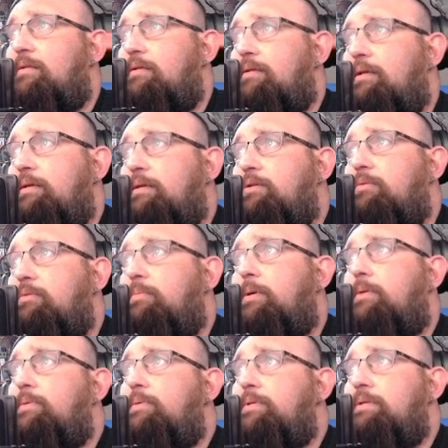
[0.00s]
Little
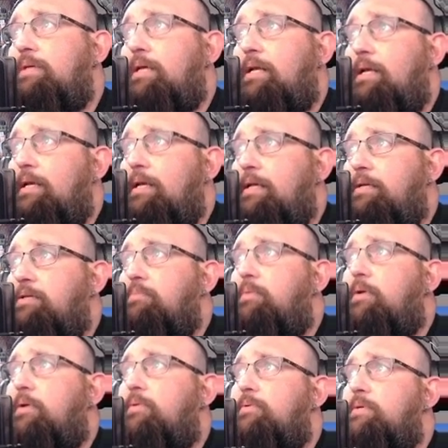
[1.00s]
boat, little
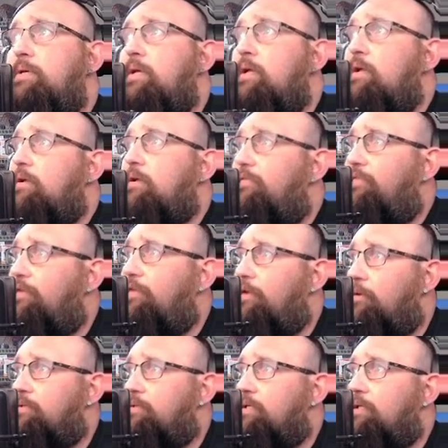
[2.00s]
boat,
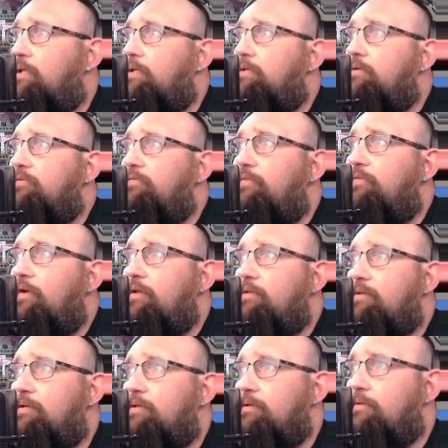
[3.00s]
float a little
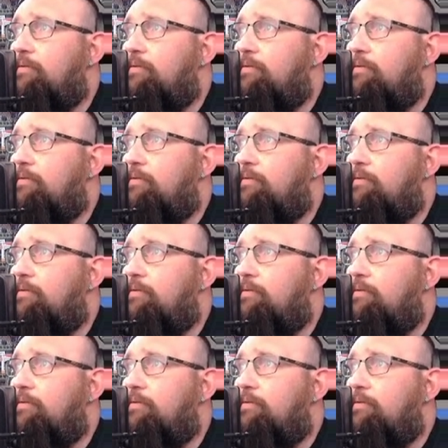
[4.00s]
farther.